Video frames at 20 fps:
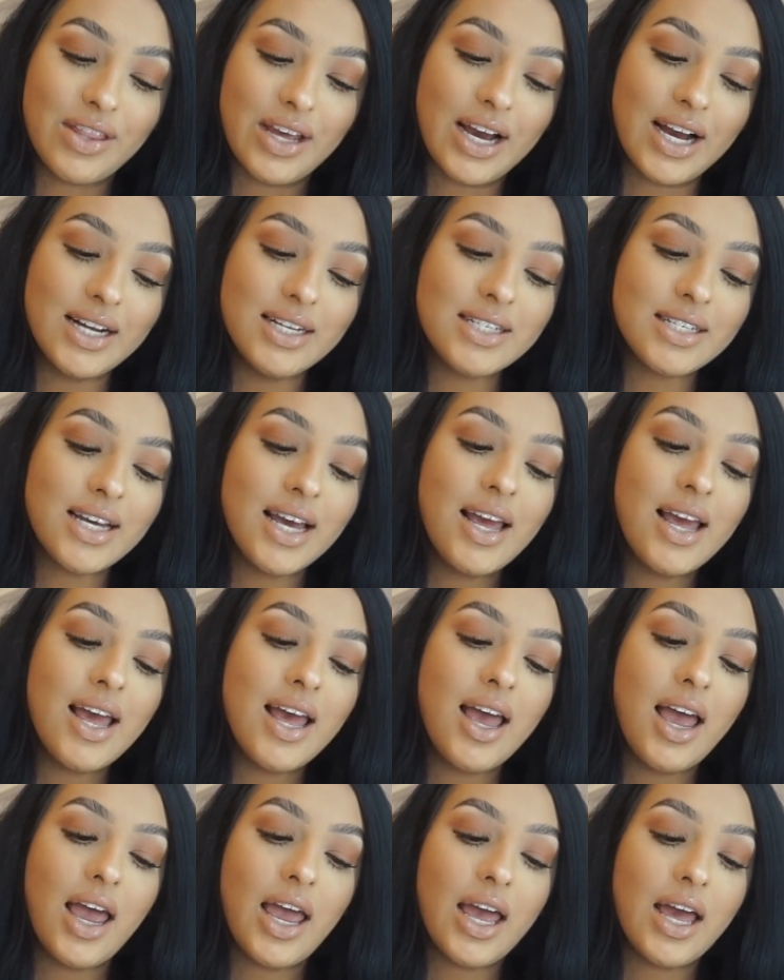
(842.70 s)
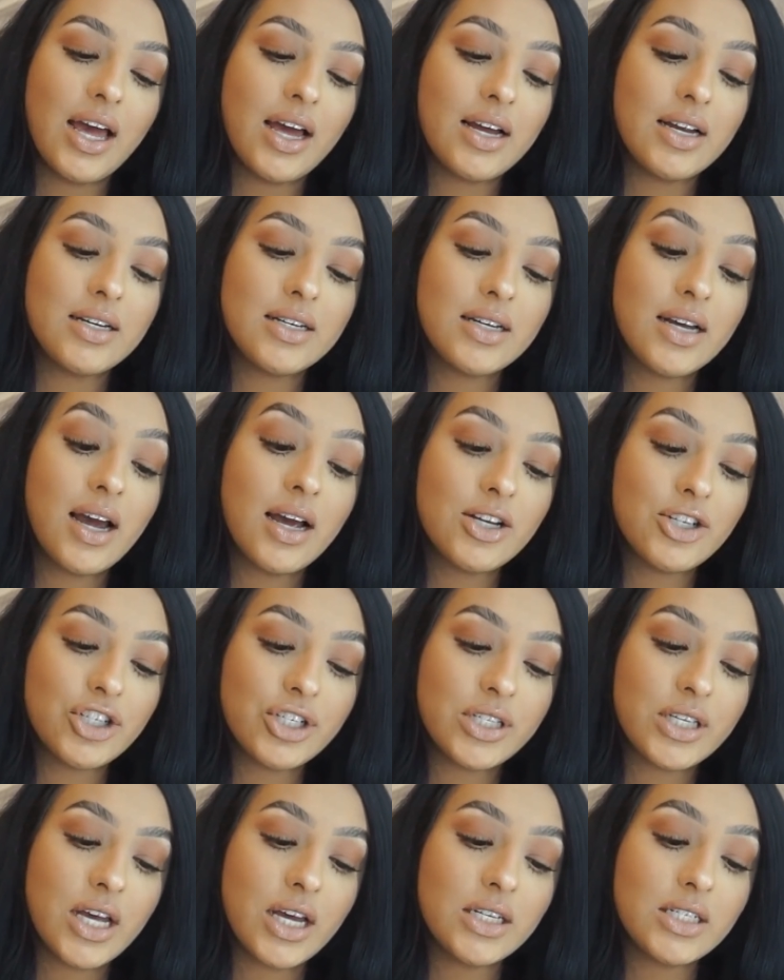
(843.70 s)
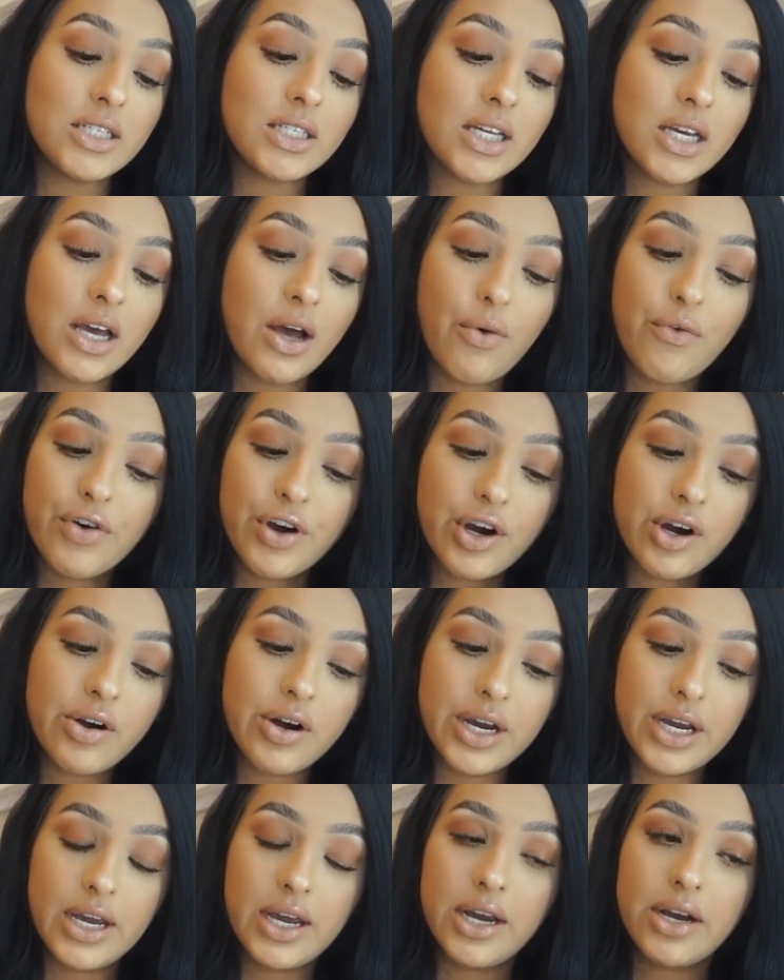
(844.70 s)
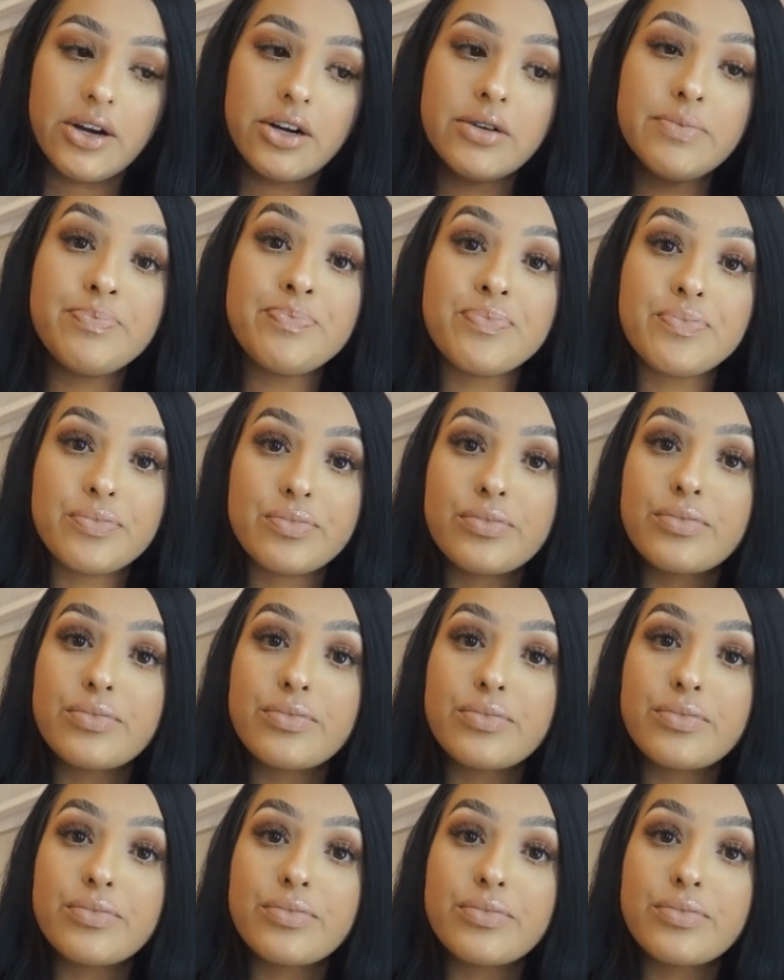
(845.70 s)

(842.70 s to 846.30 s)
that. And she said, does it cover gray hair?